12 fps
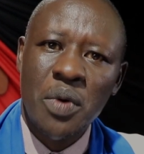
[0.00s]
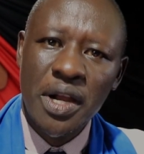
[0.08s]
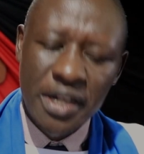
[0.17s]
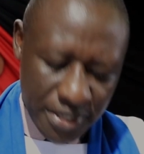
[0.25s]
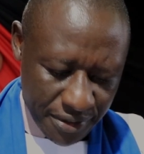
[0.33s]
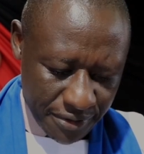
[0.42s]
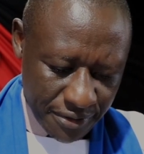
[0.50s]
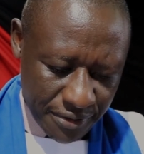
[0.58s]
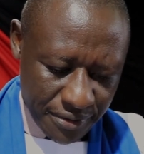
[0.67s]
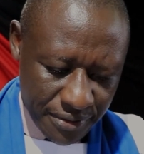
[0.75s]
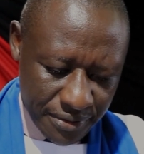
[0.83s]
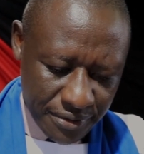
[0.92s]
14,
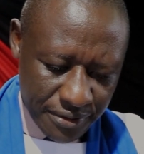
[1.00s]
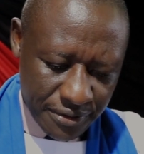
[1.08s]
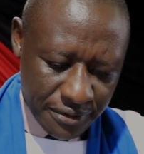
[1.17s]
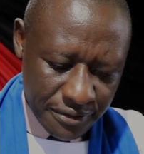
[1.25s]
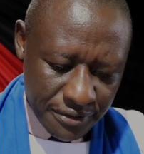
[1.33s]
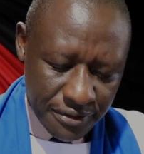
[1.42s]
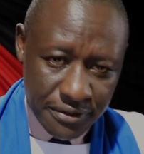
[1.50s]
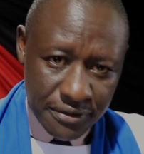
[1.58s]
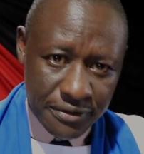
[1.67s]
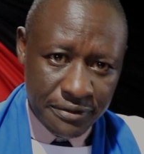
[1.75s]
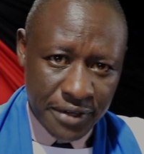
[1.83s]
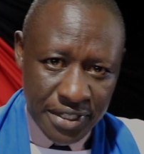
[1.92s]

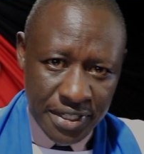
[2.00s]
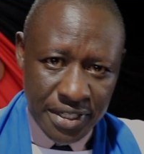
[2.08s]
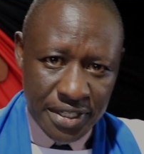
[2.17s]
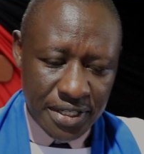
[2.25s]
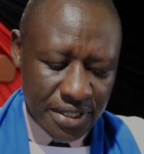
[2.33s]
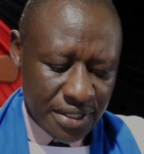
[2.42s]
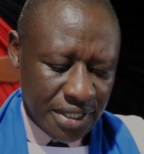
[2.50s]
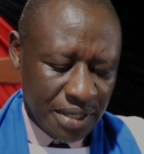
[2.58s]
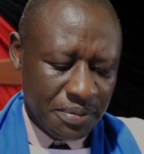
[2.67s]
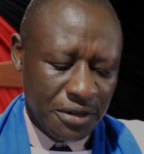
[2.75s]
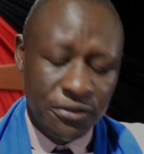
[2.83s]
verses